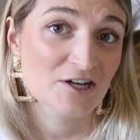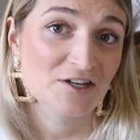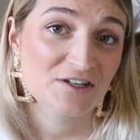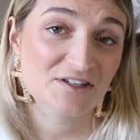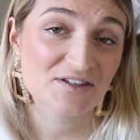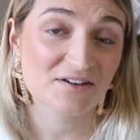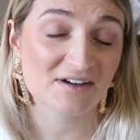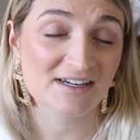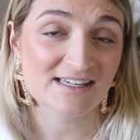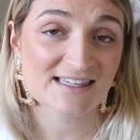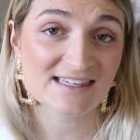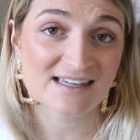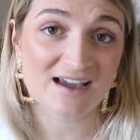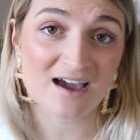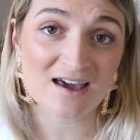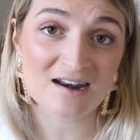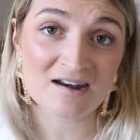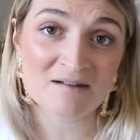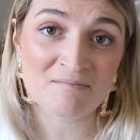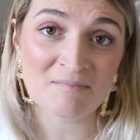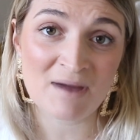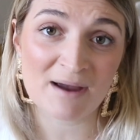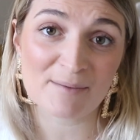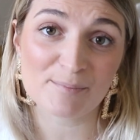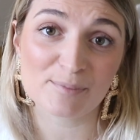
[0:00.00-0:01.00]
So I
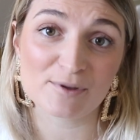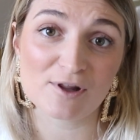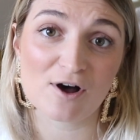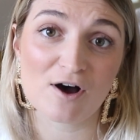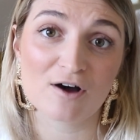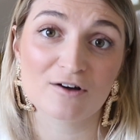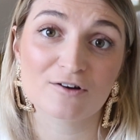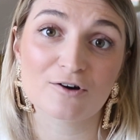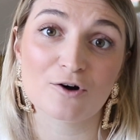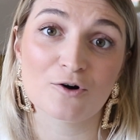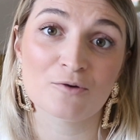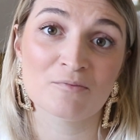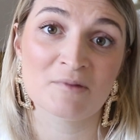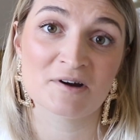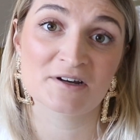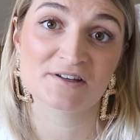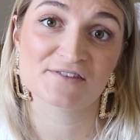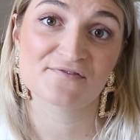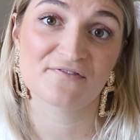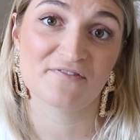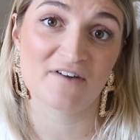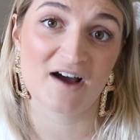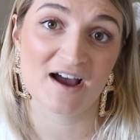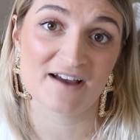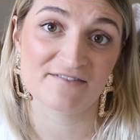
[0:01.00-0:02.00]
started my blog almost
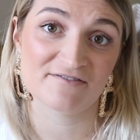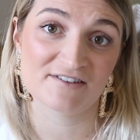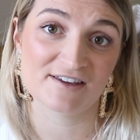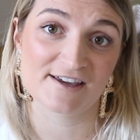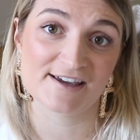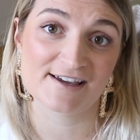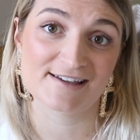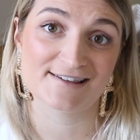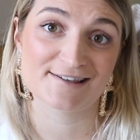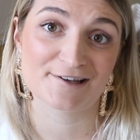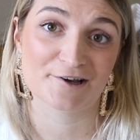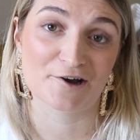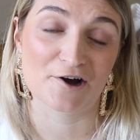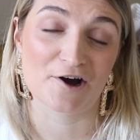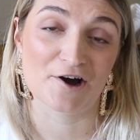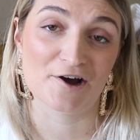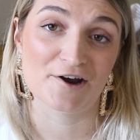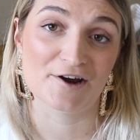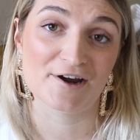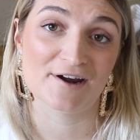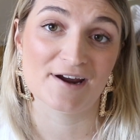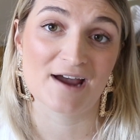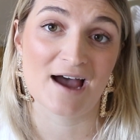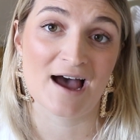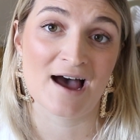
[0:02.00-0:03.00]
5 years
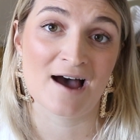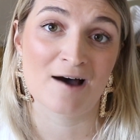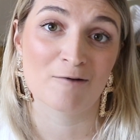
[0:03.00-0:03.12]
ago